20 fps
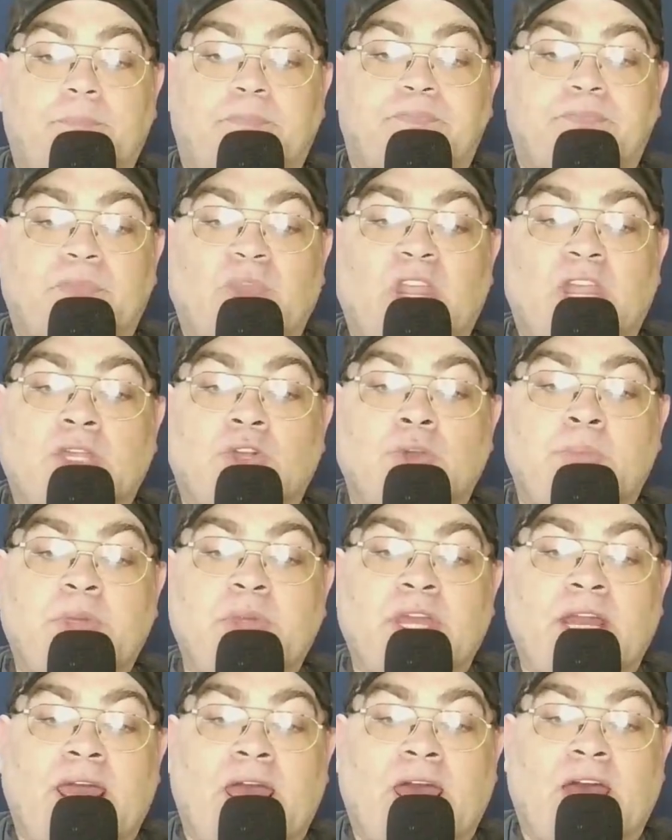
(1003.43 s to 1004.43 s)
He could
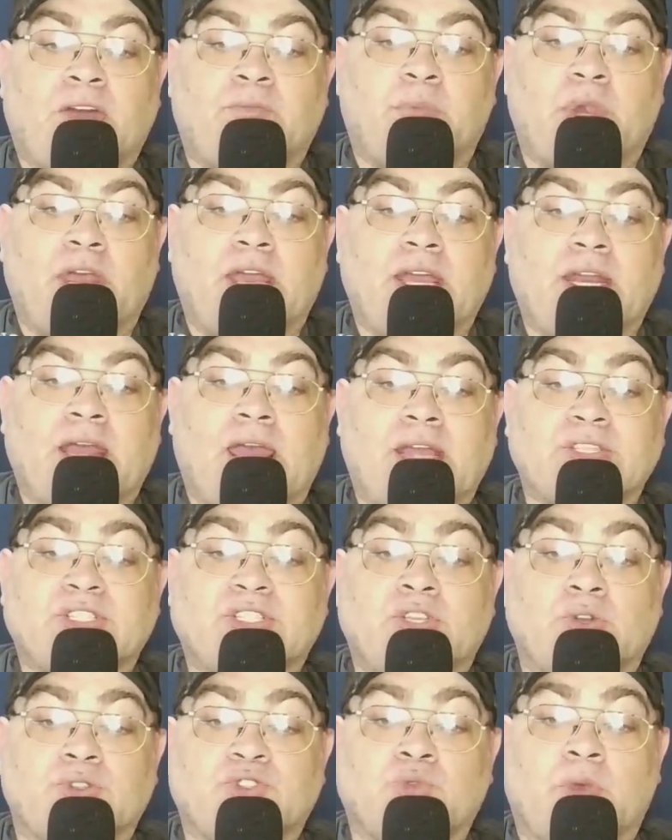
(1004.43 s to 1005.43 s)
be in a half plate and
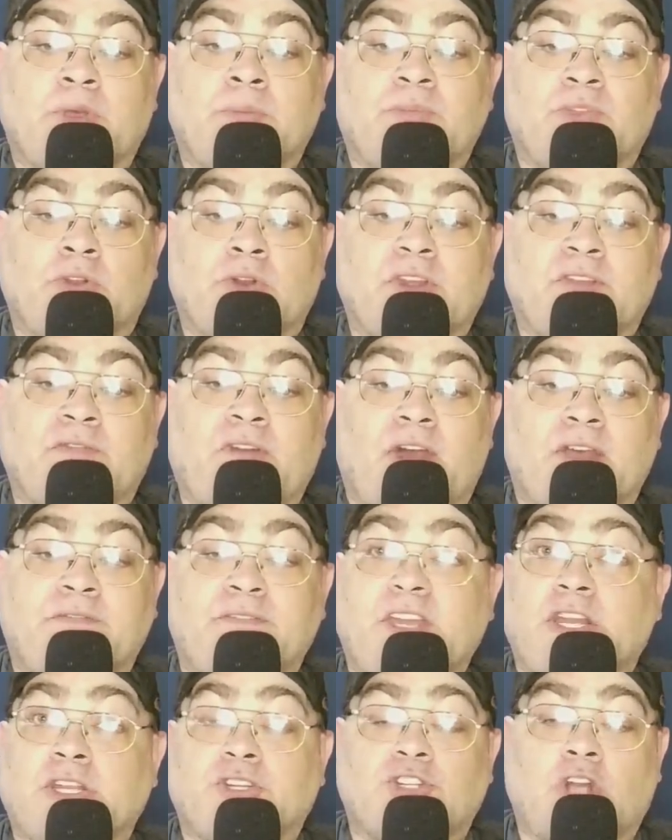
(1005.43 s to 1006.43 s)
still swim 35
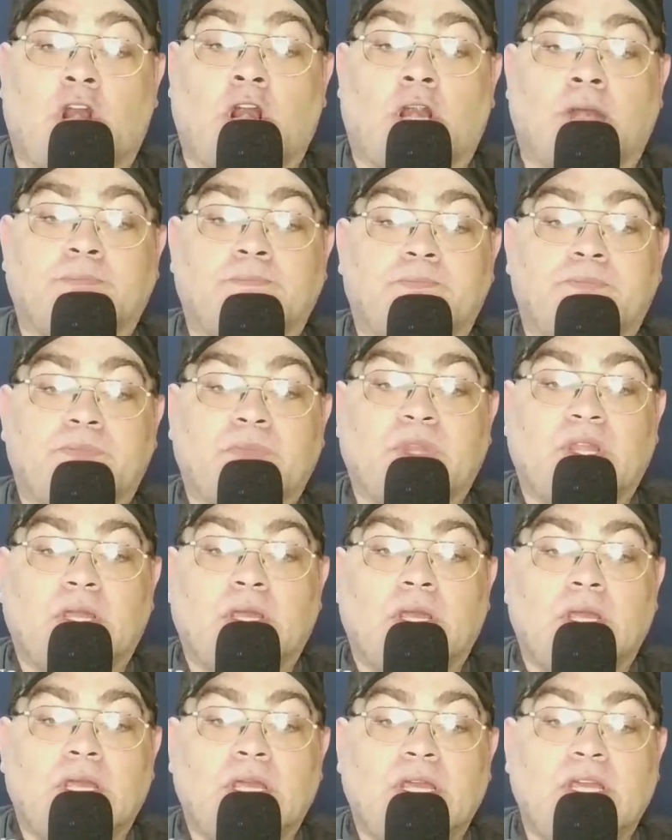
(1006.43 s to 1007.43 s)
feet a turn.
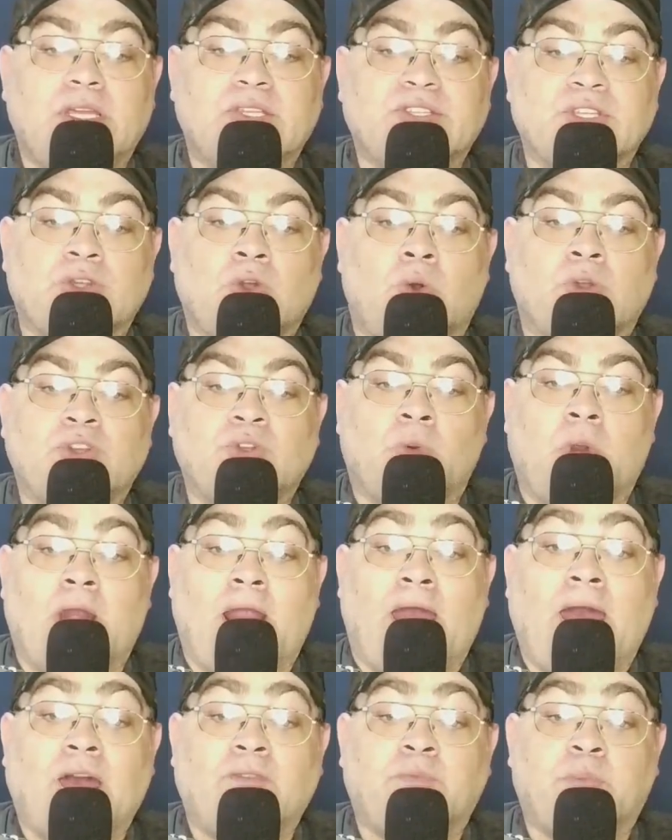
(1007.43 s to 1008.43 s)
He isn't going to wear
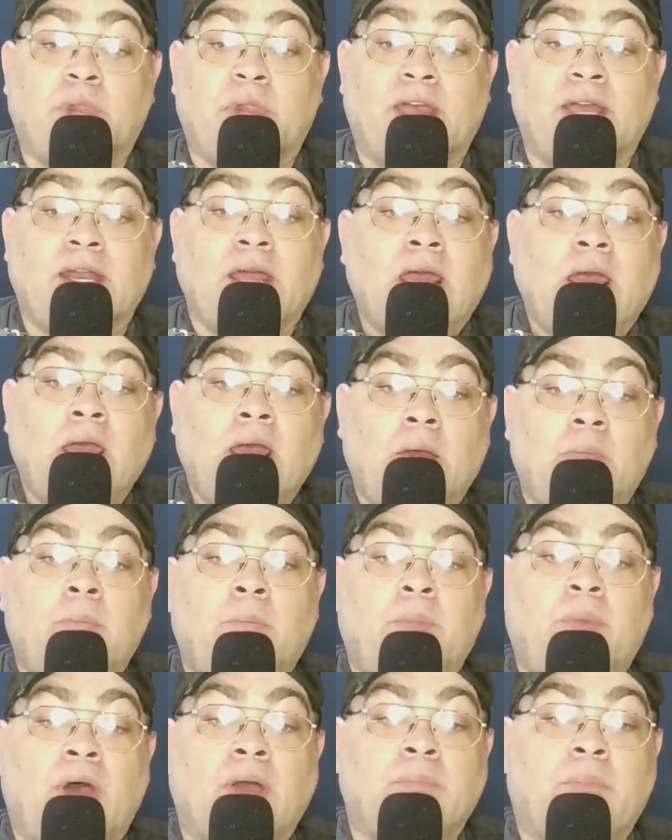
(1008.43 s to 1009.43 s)
half plate,
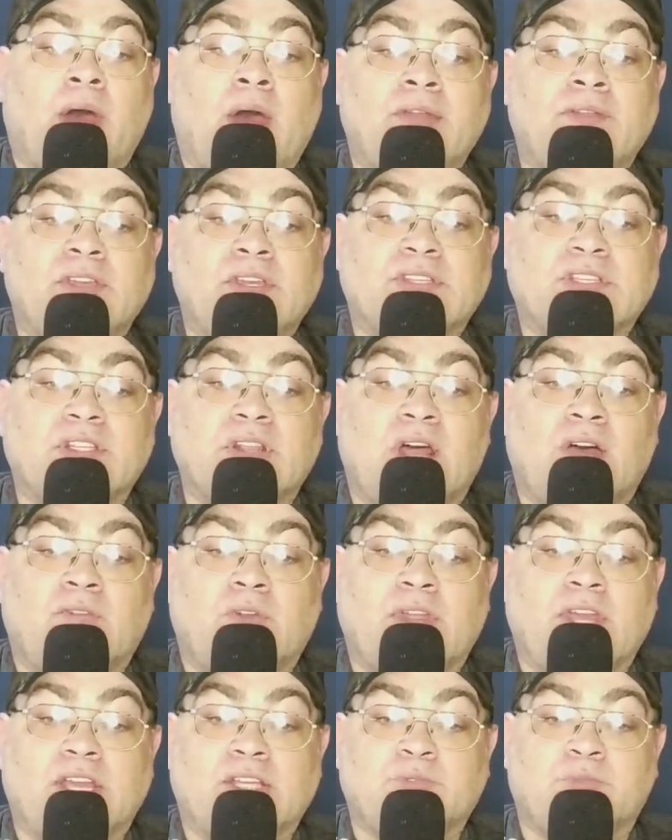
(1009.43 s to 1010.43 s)
but by this
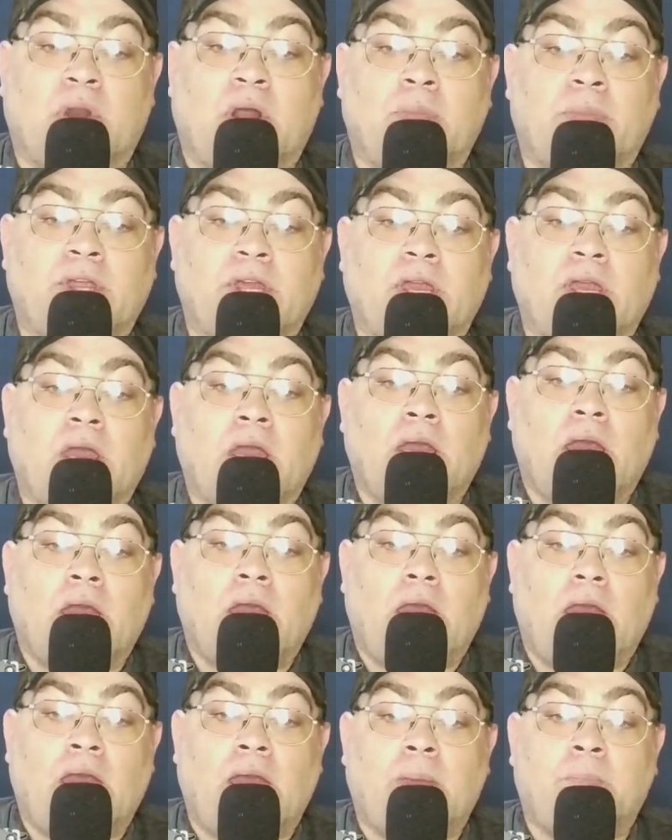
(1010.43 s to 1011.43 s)
level he has probably
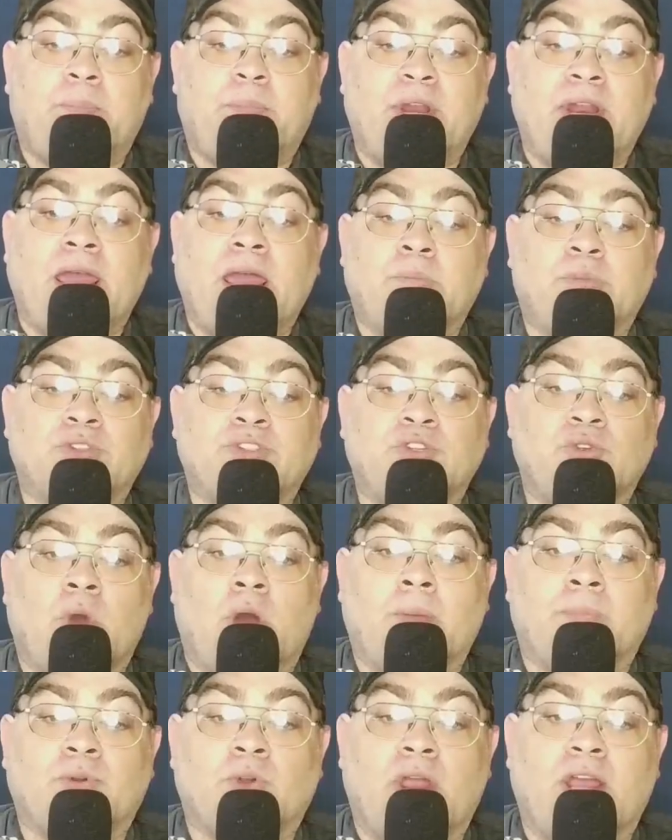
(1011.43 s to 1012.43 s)
been able to
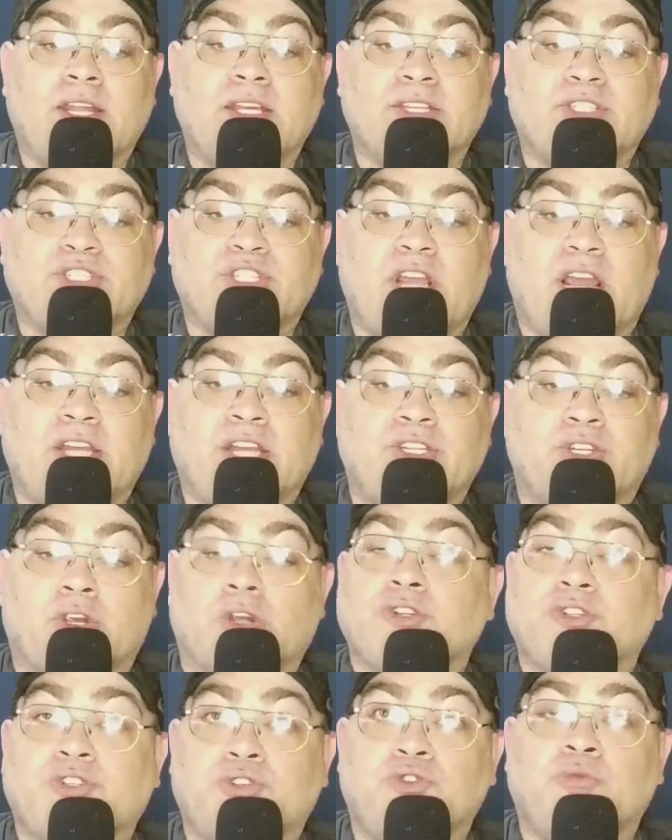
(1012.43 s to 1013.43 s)
upgrade his chain
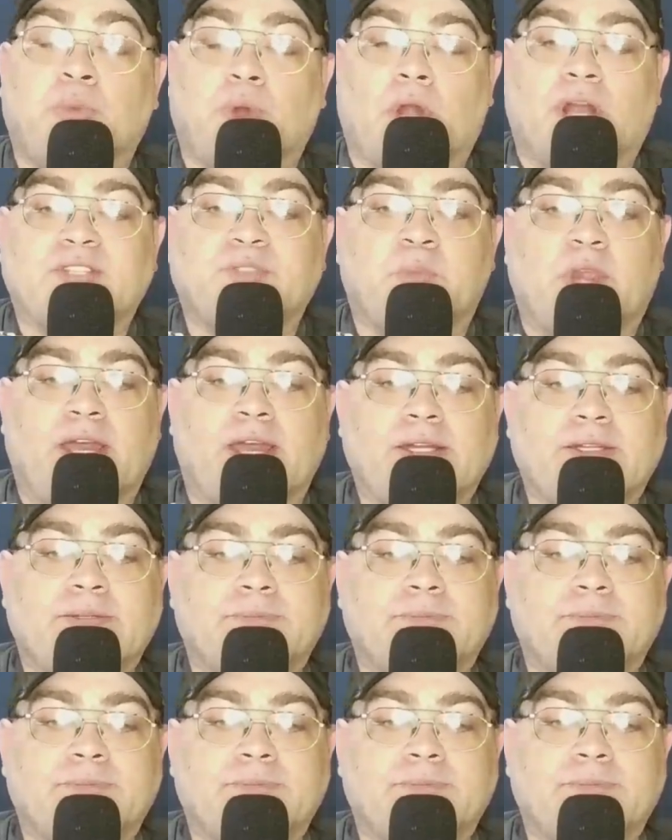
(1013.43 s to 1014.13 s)
shirt to breastplate.